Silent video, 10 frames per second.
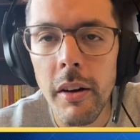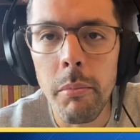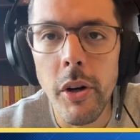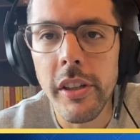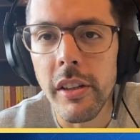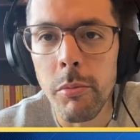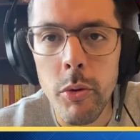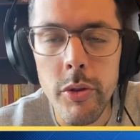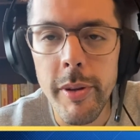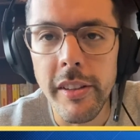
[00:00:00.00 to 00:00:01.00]
market, a
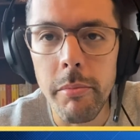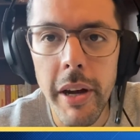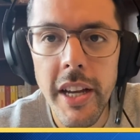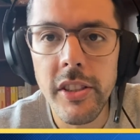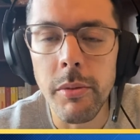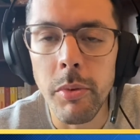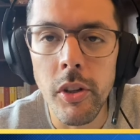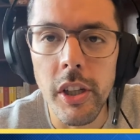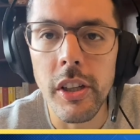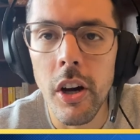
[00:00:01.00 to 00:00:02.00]
more respected
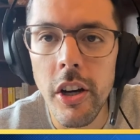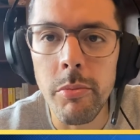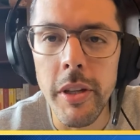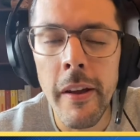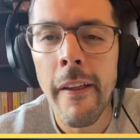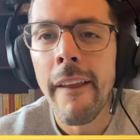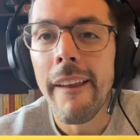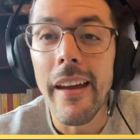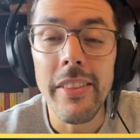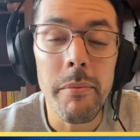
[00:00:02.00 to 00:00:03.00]
basketball academy,
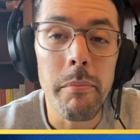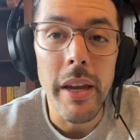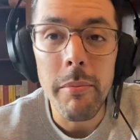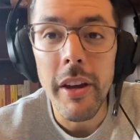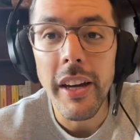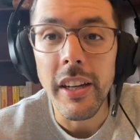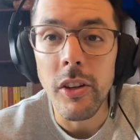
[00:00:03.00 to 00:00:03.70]
and then maybe I can